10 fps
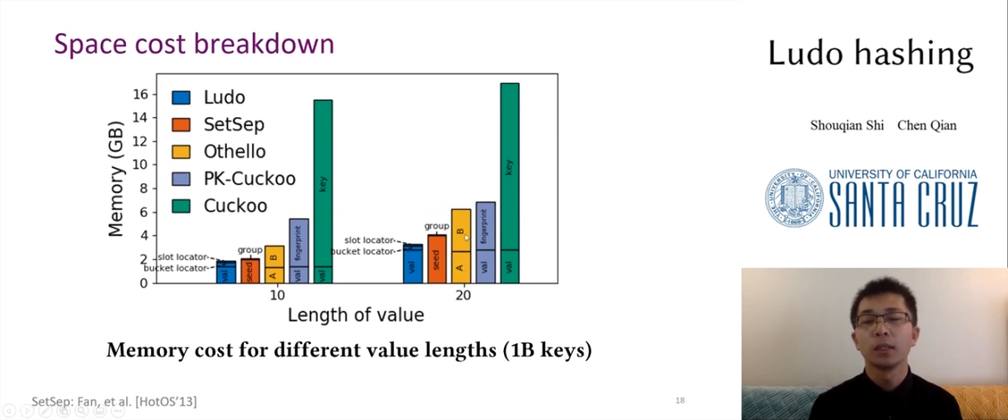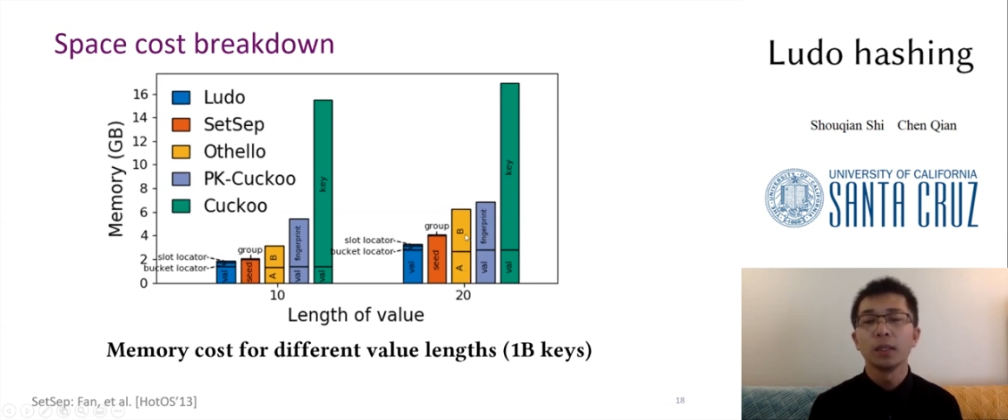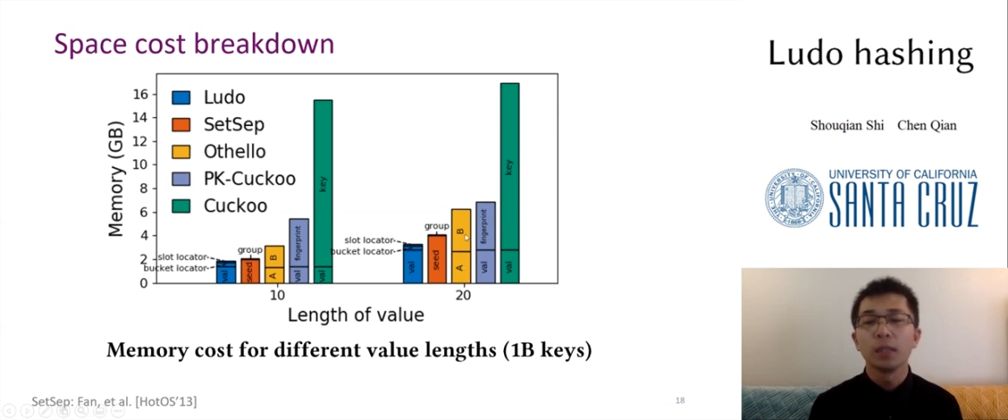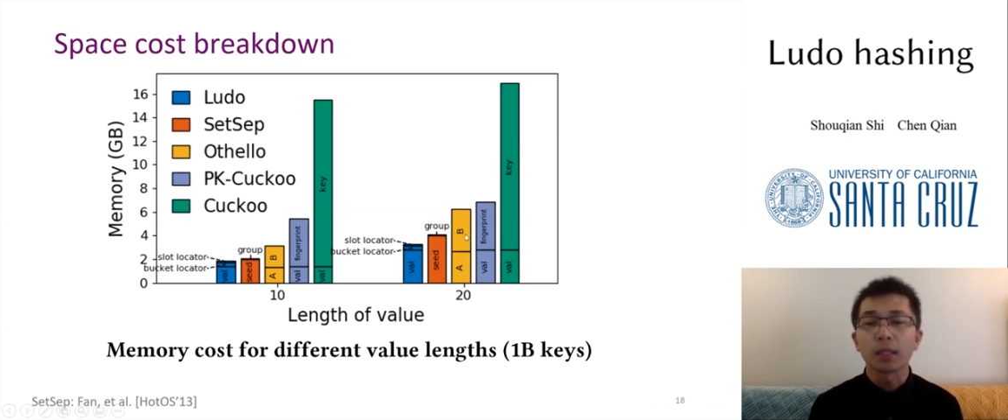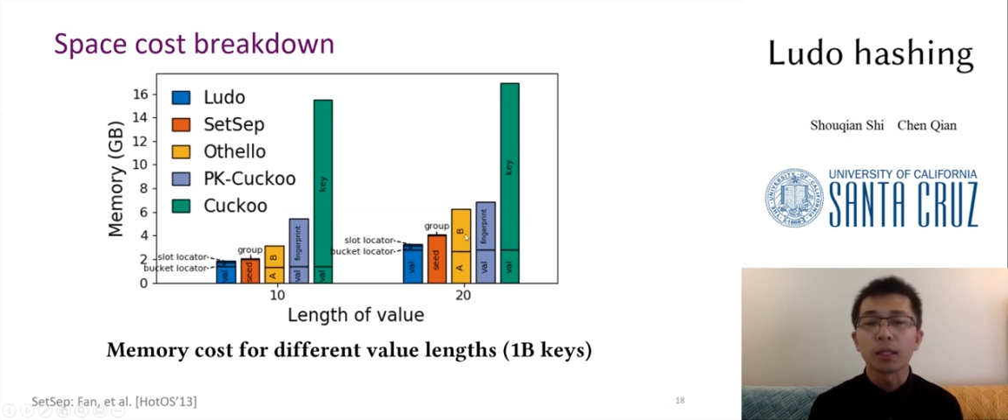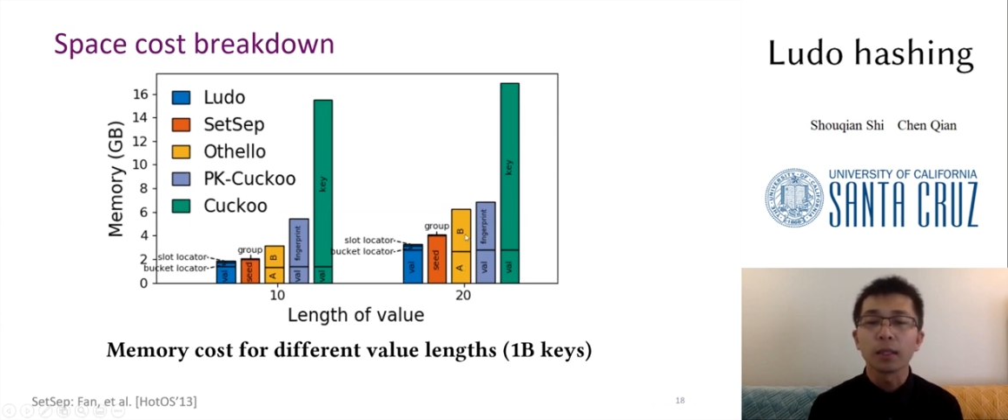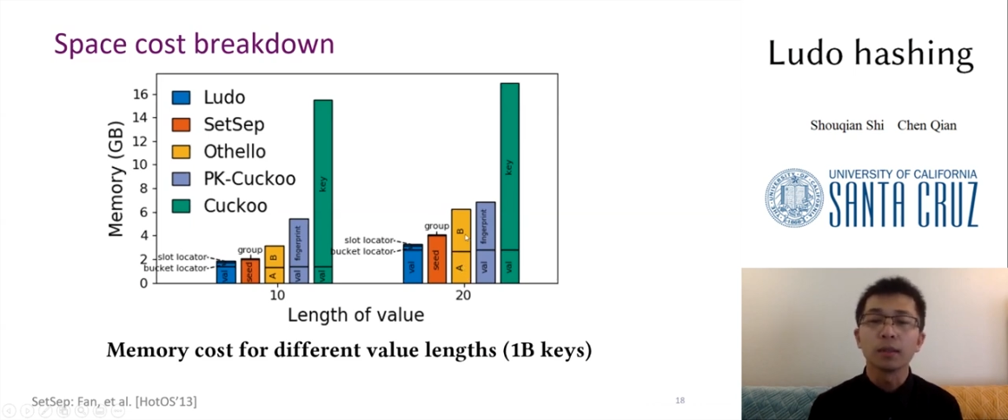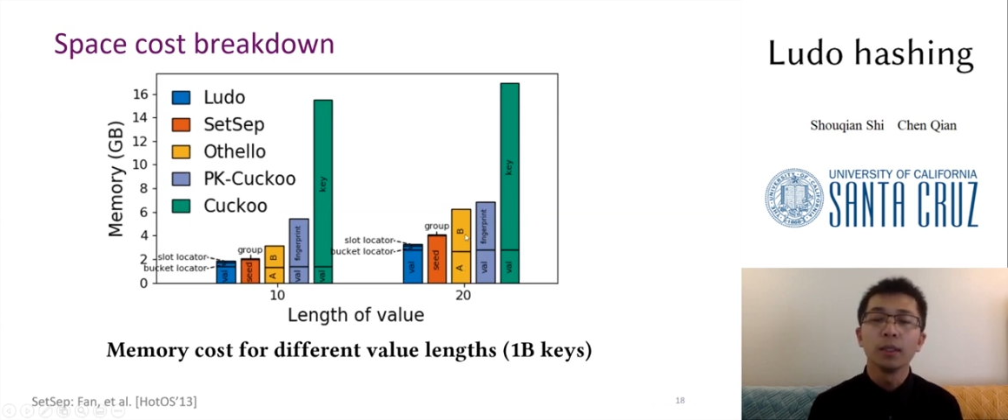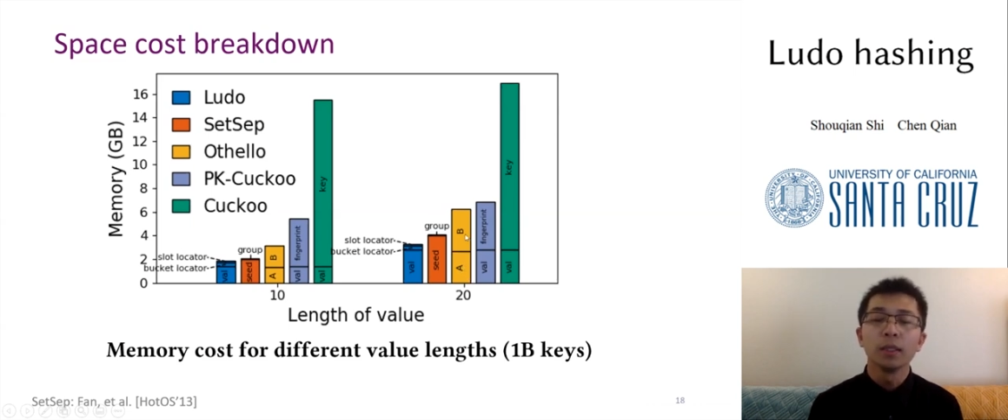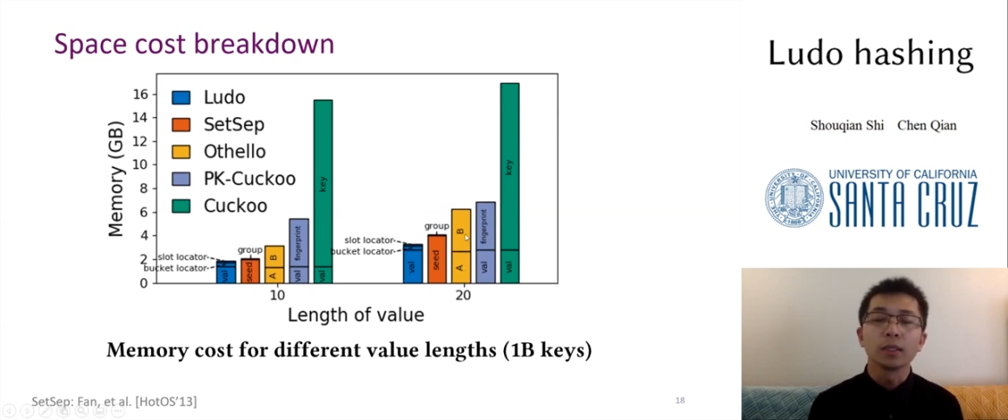Again,
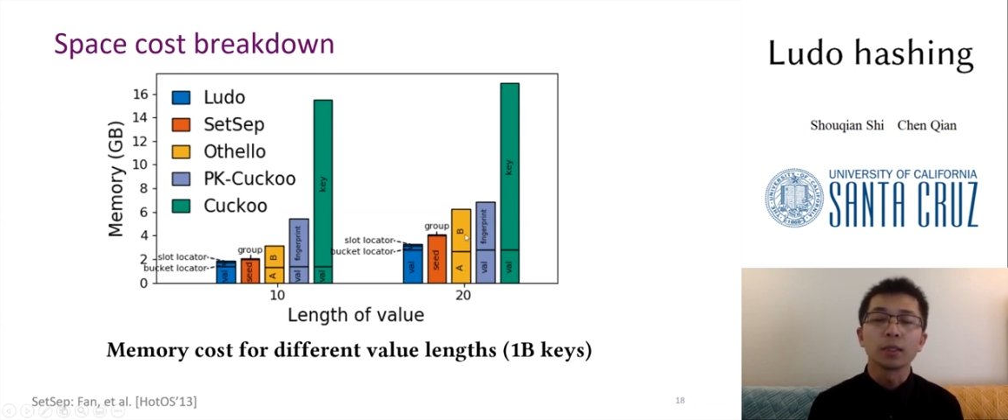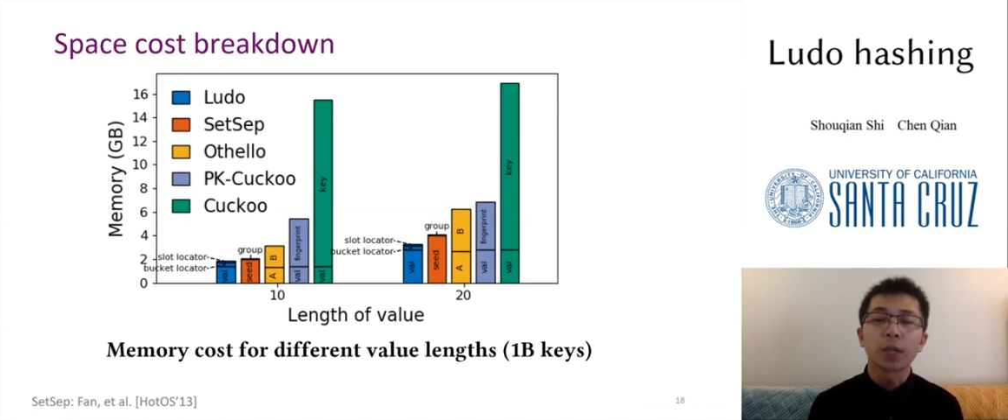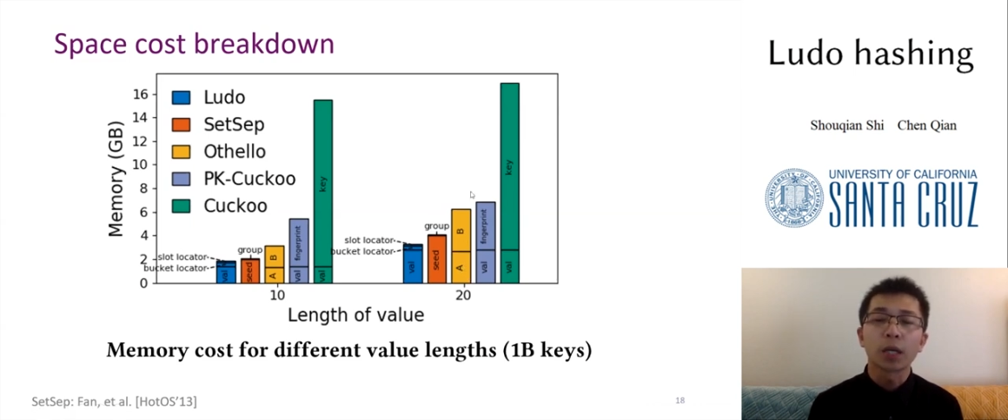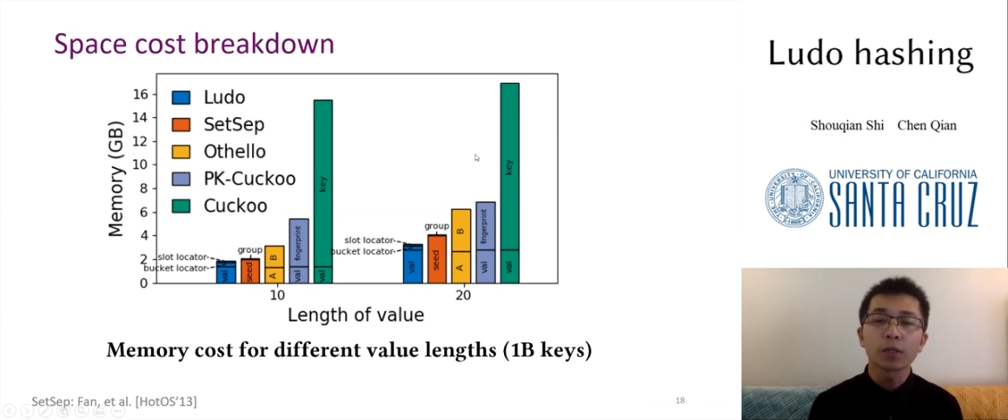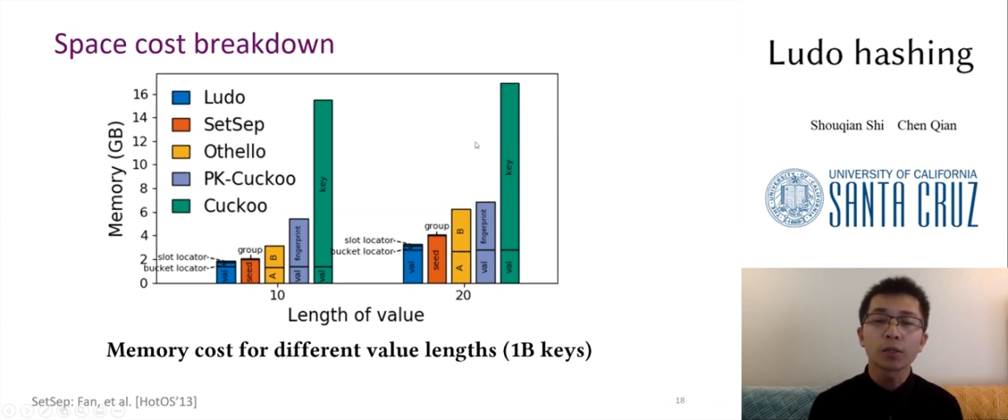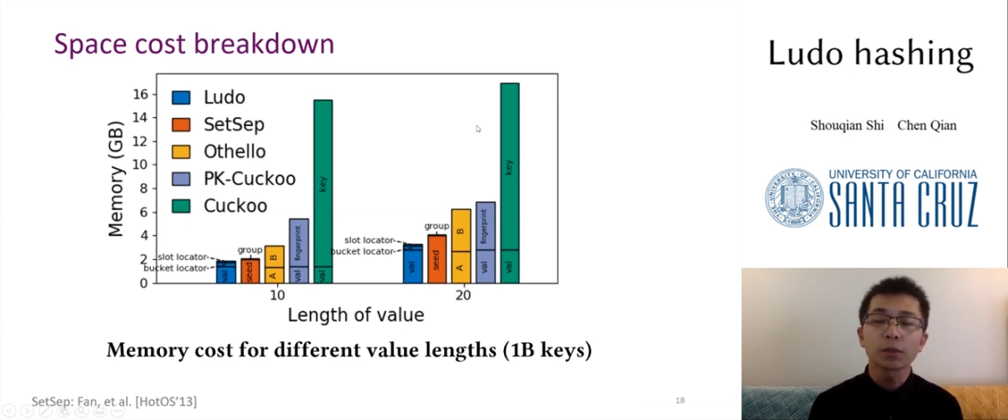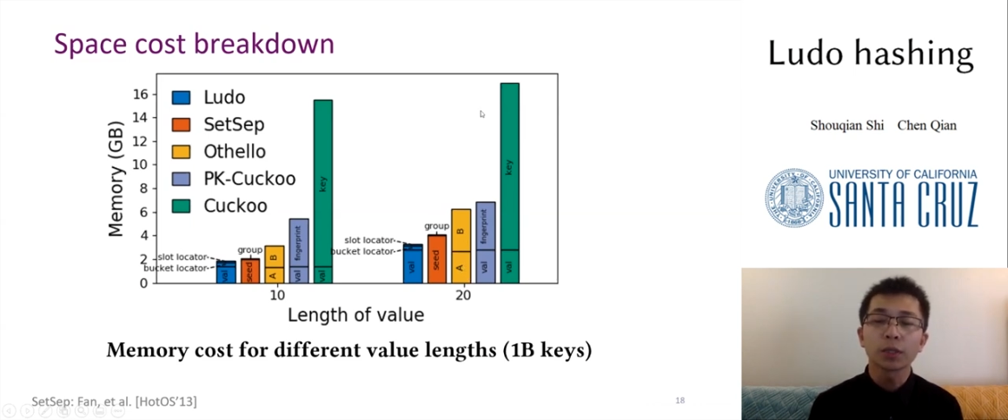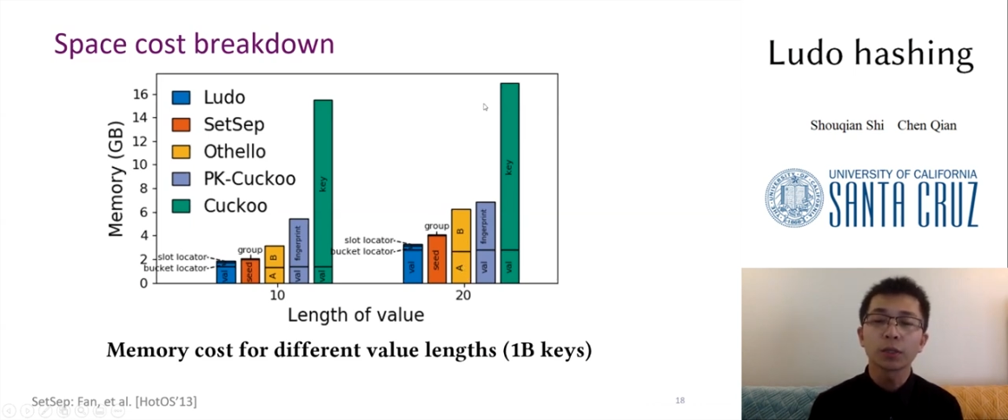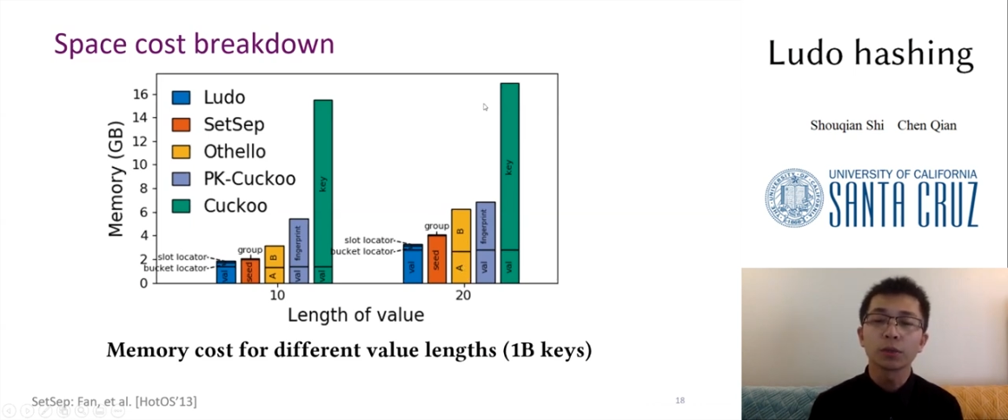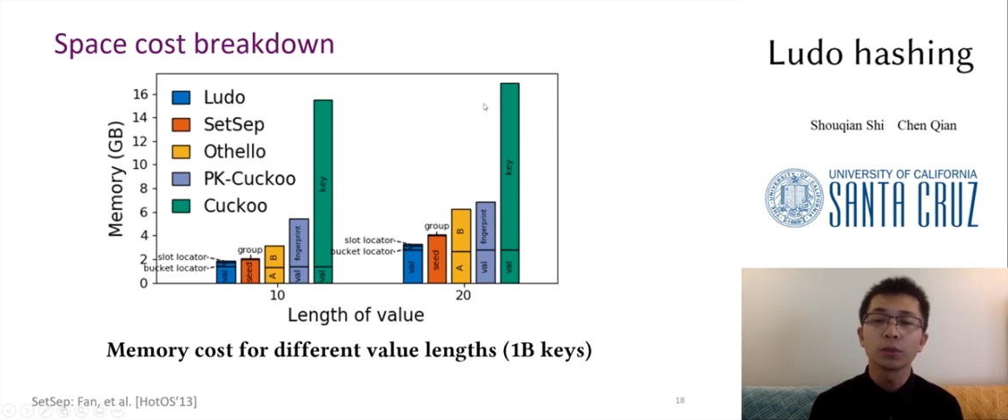the partial
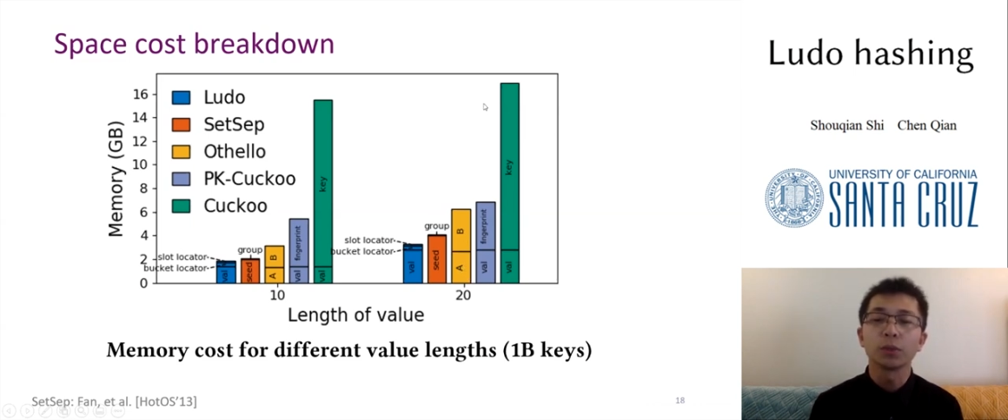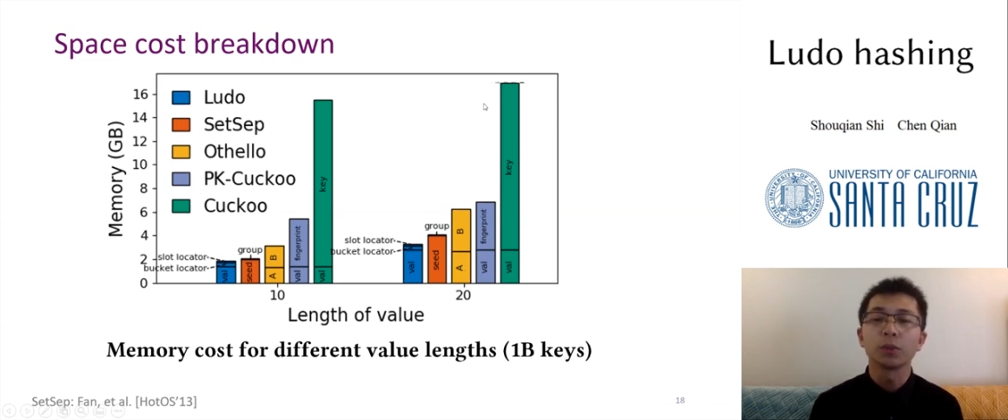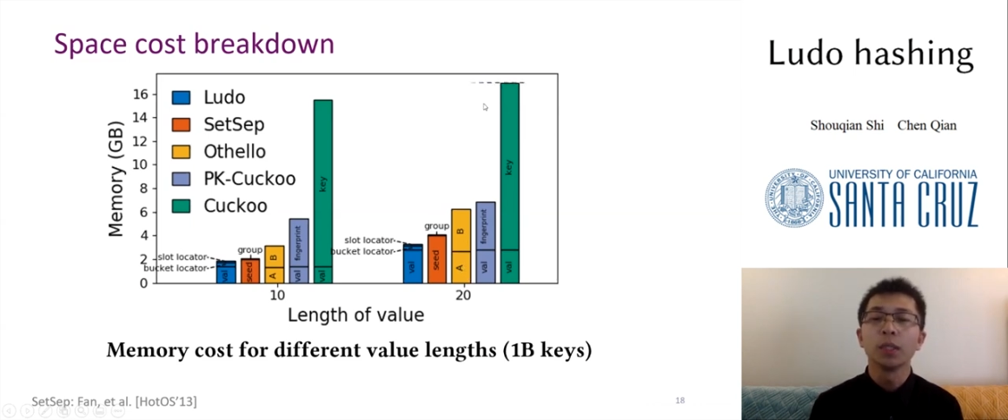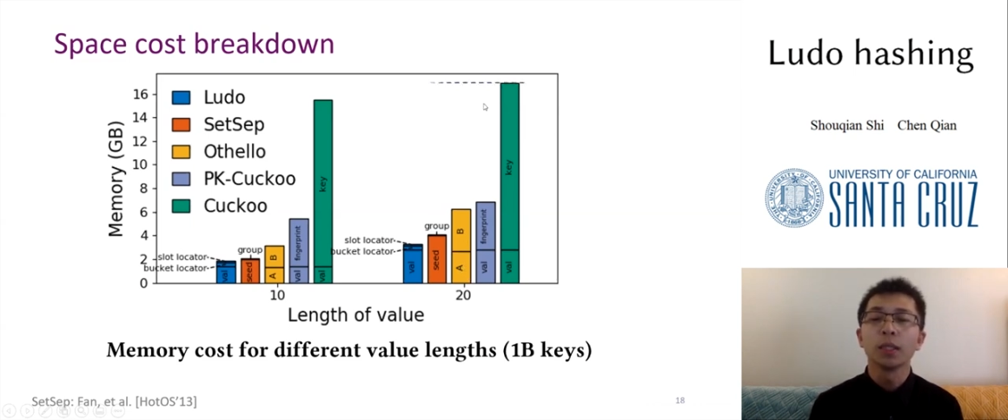key cuckoo